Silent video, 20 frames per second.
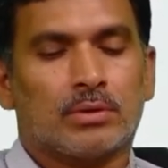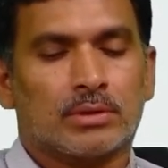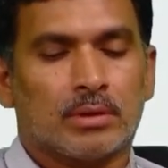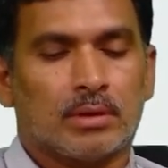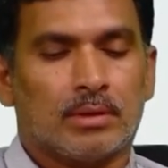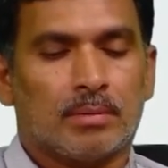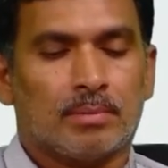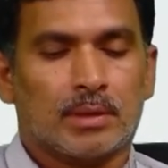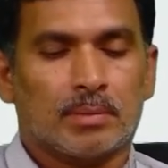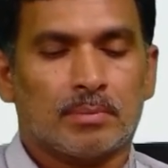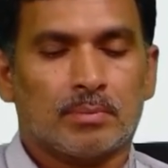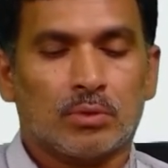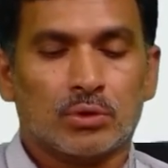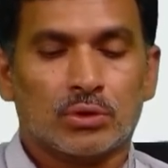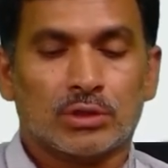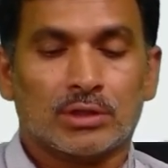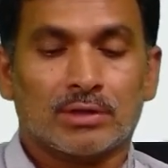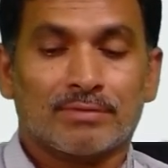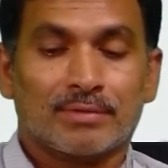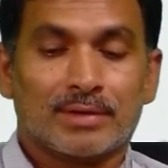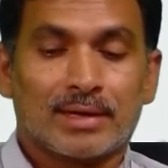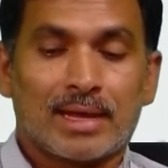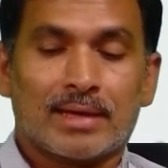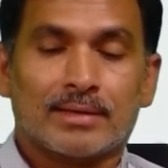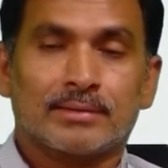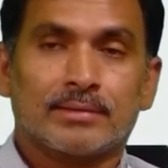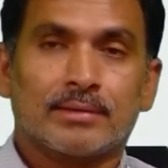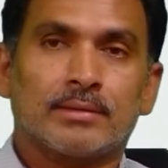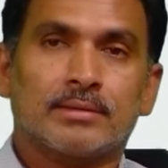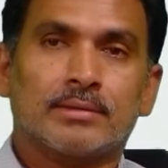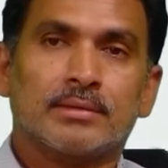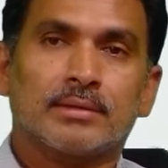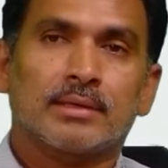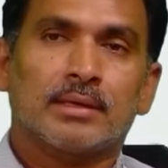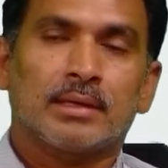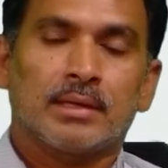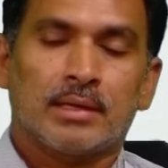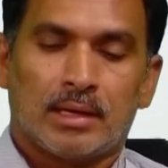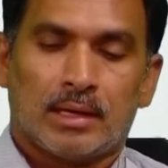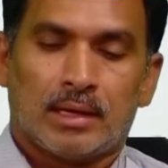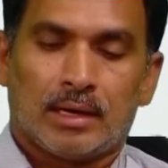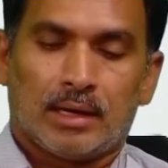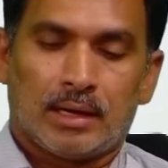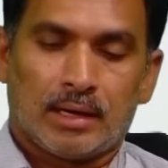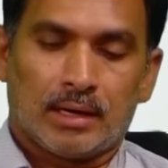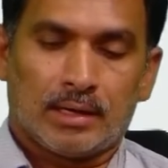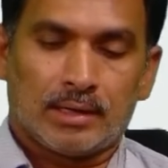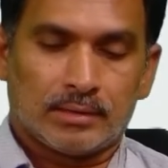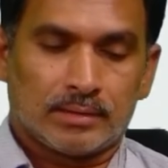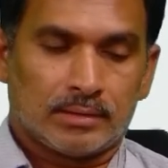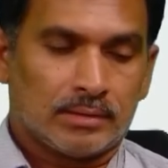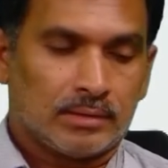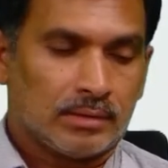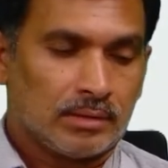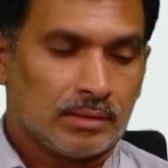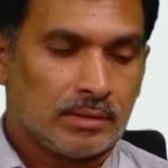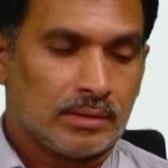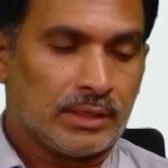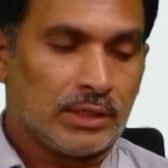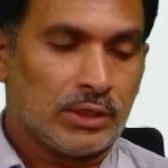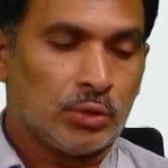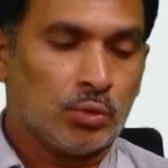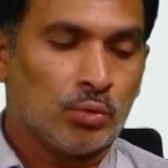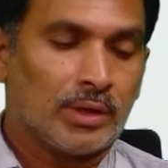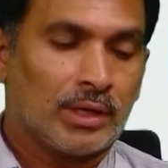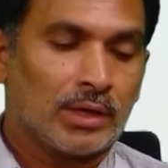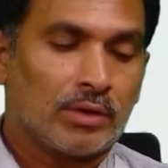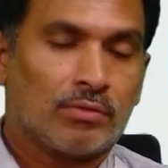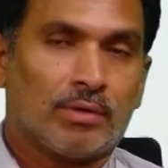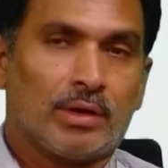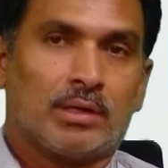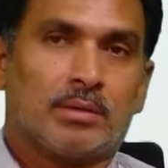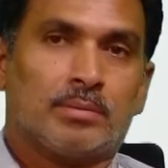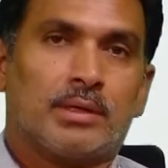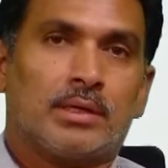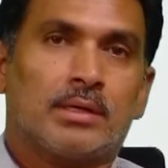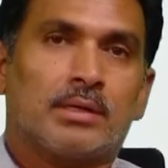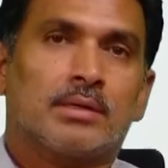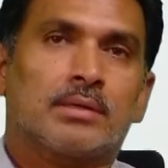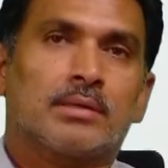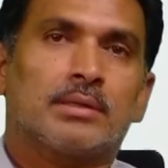proportion of classes, and the new requirement,